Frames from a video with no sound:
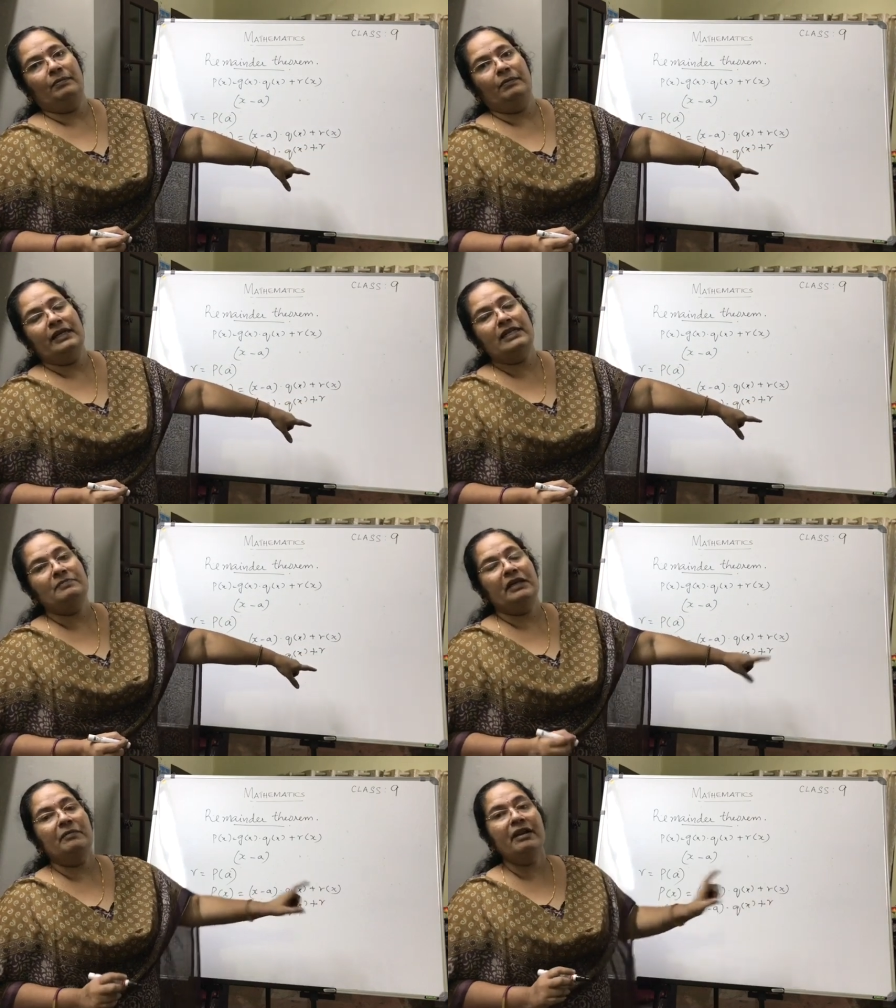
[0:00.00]
It has
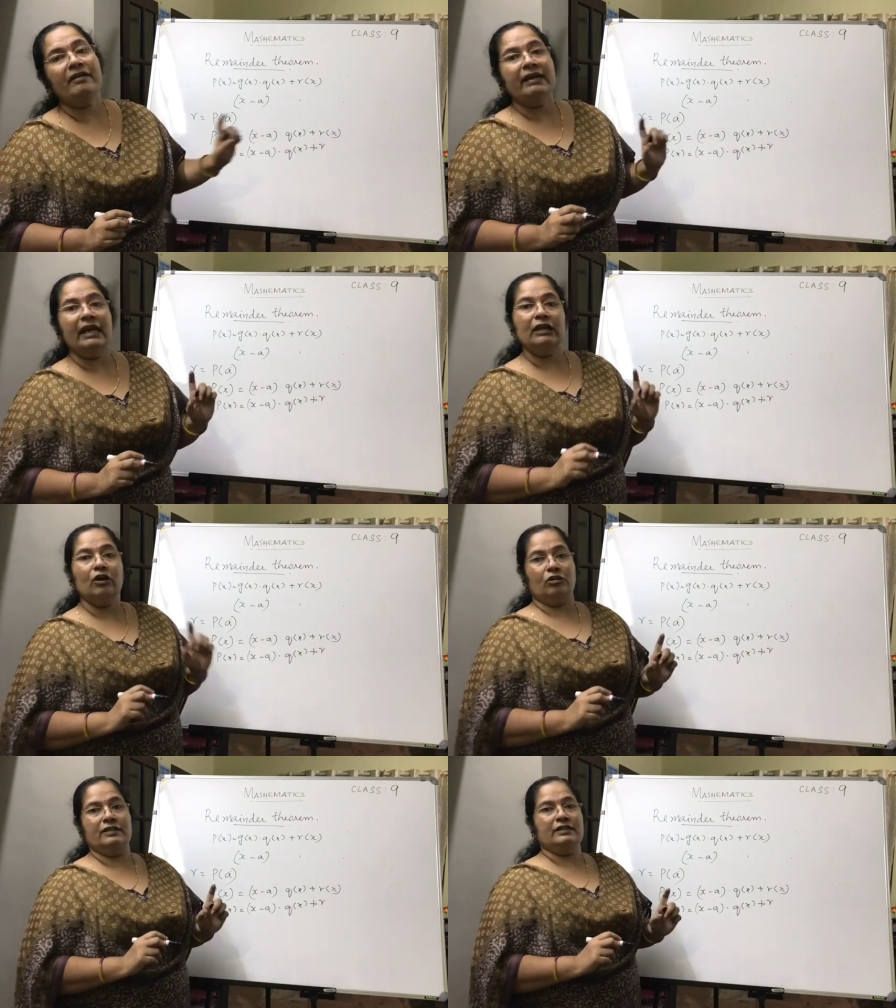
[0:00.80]
become a real
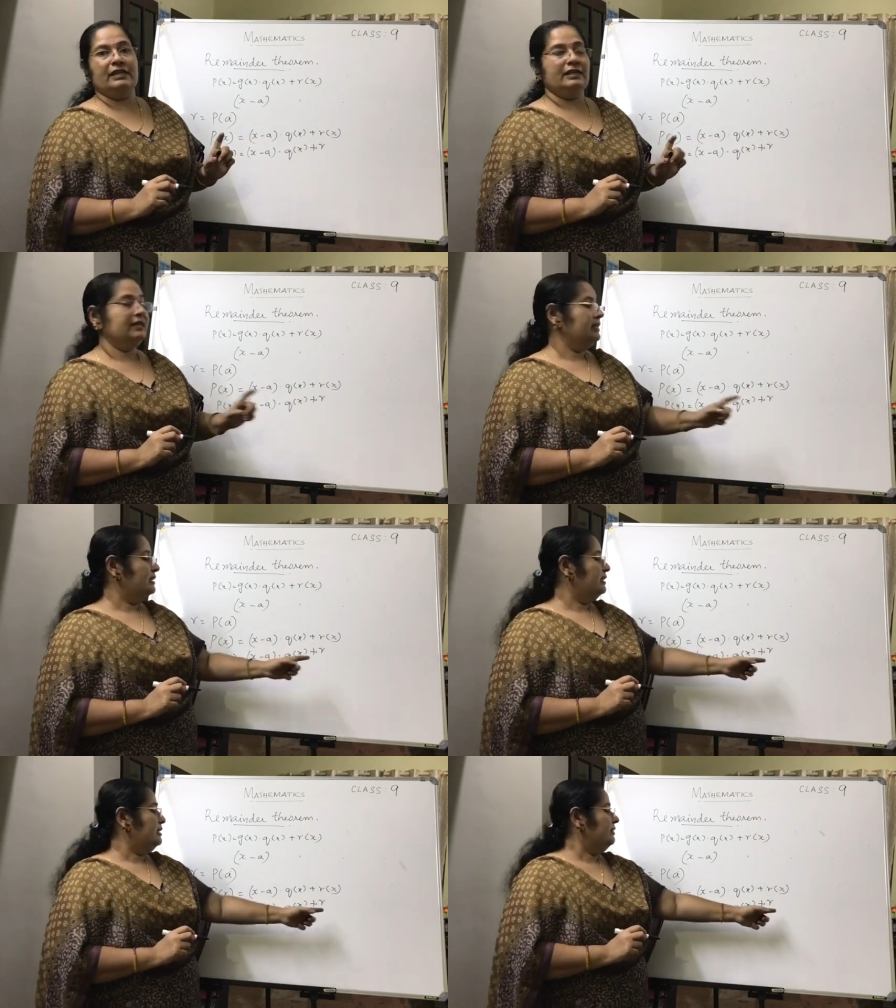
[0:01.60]
constant.
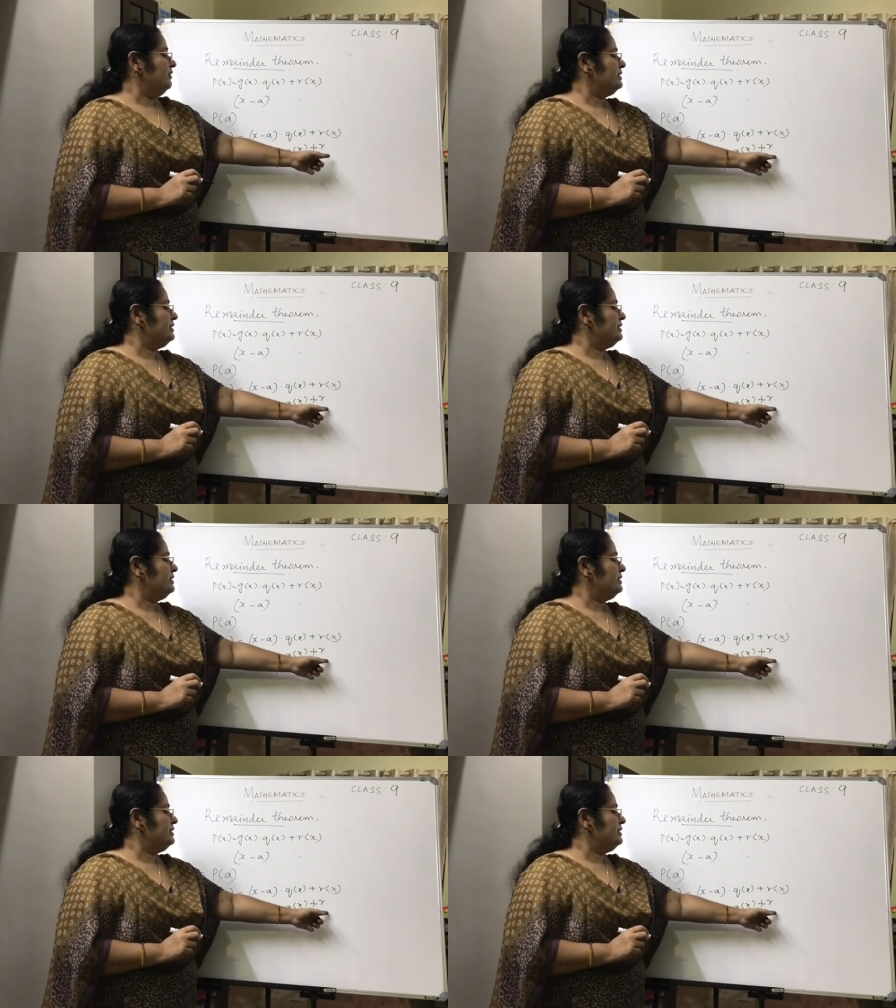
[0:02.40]
This